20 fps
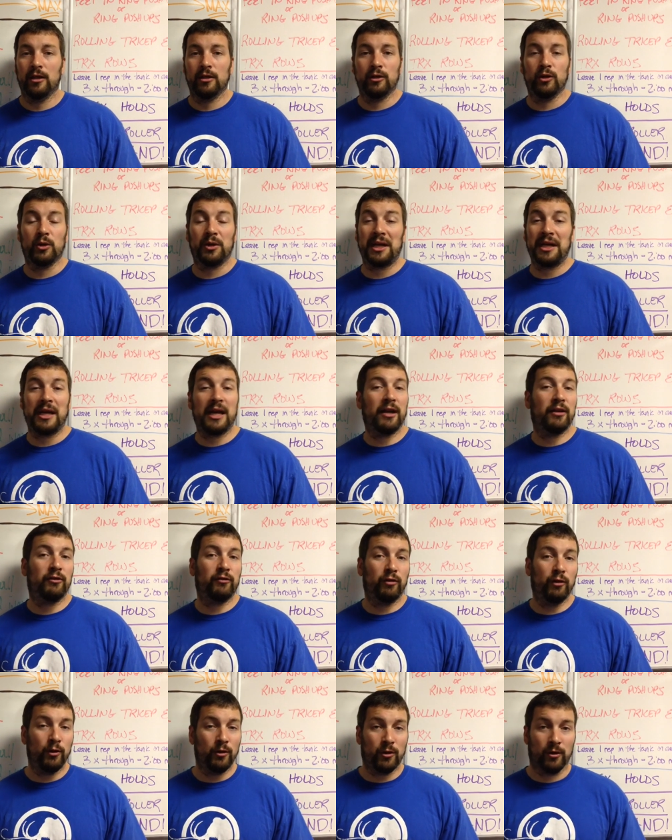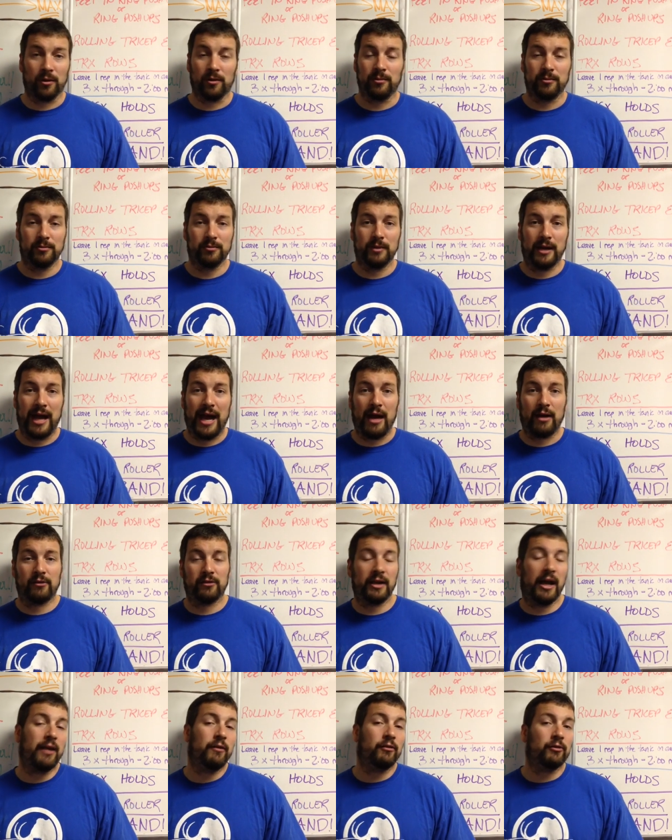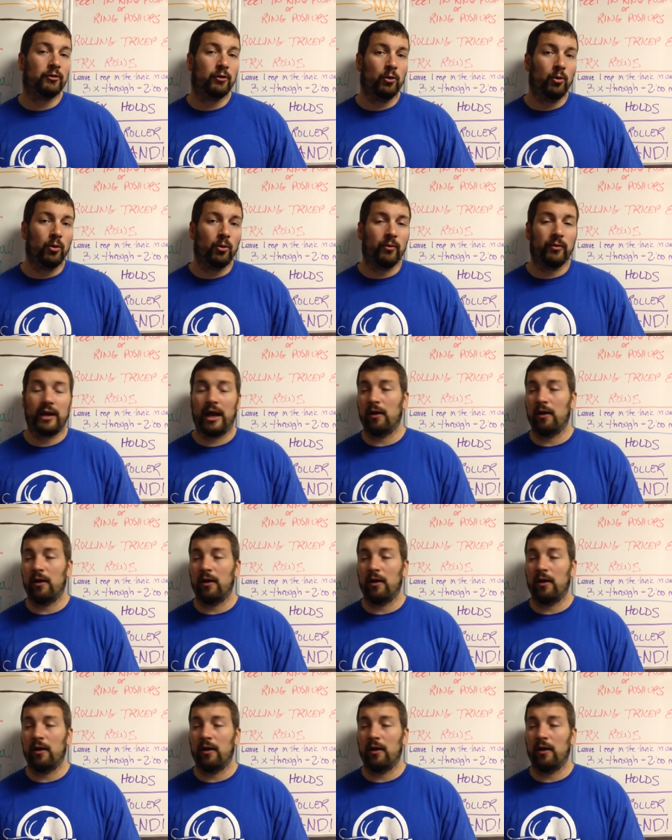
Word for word: You can get a tutor outside of school.